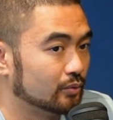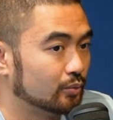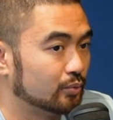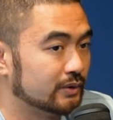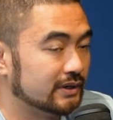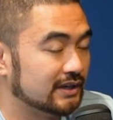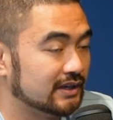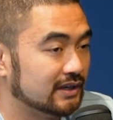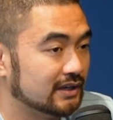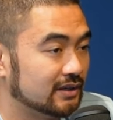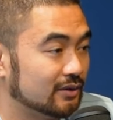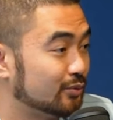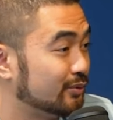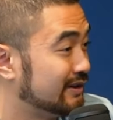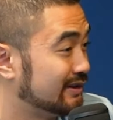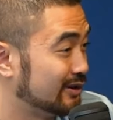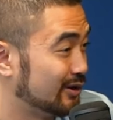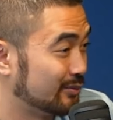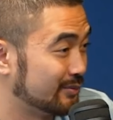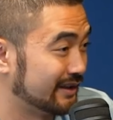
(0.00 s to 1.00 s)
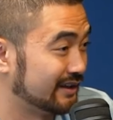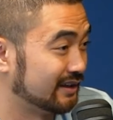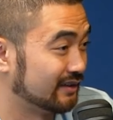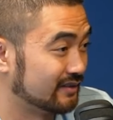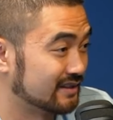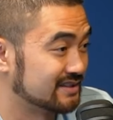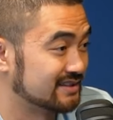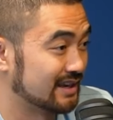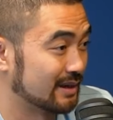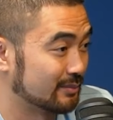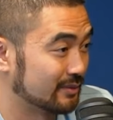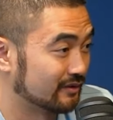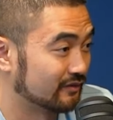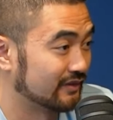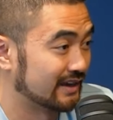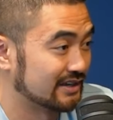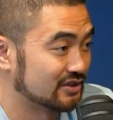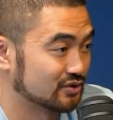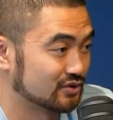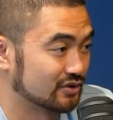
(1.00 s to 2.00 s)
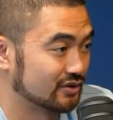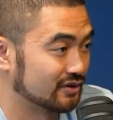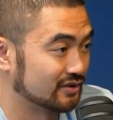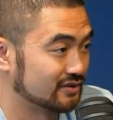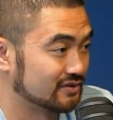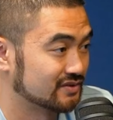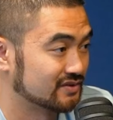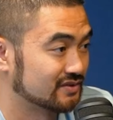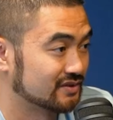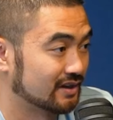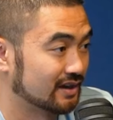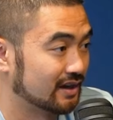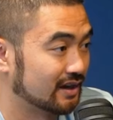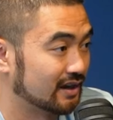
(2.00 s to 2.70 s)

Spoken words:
We know many of the same investors.